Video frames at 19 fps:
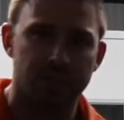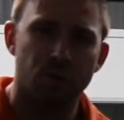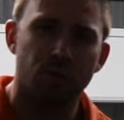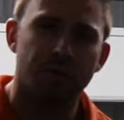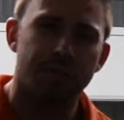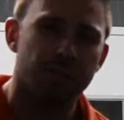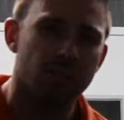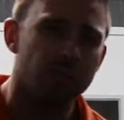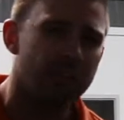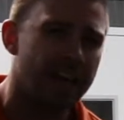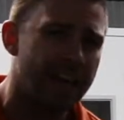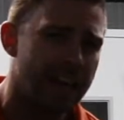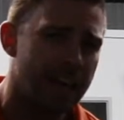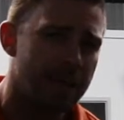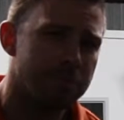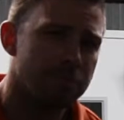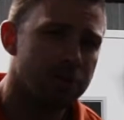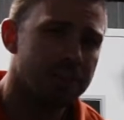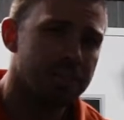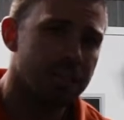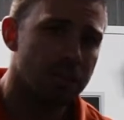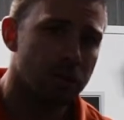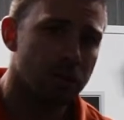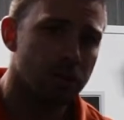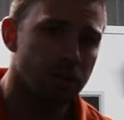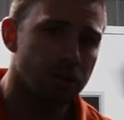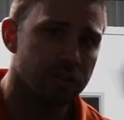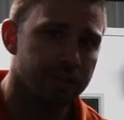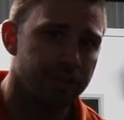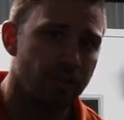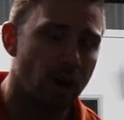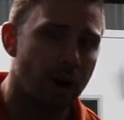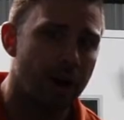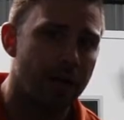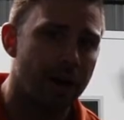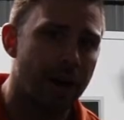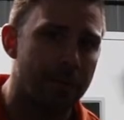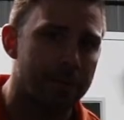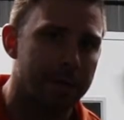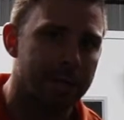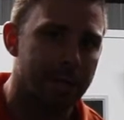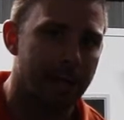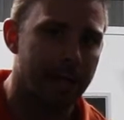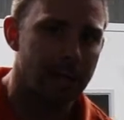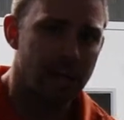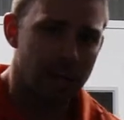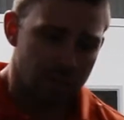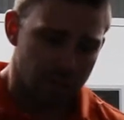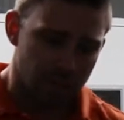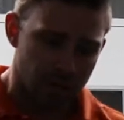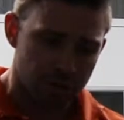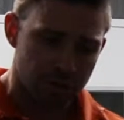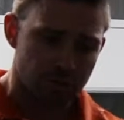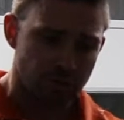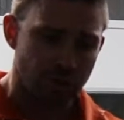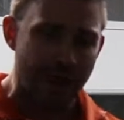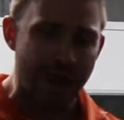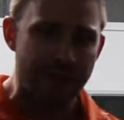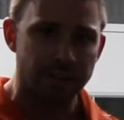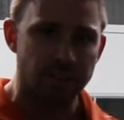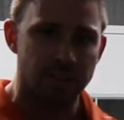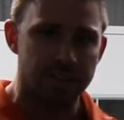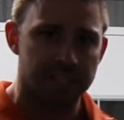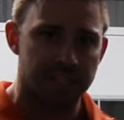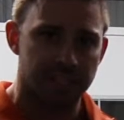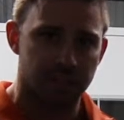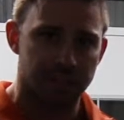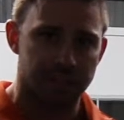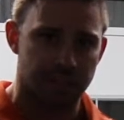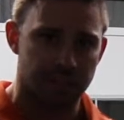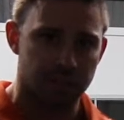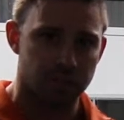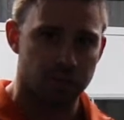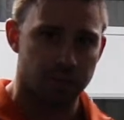in, you'll feel your hamstrings and your glutes fire up, okay? So you want to drag those heels in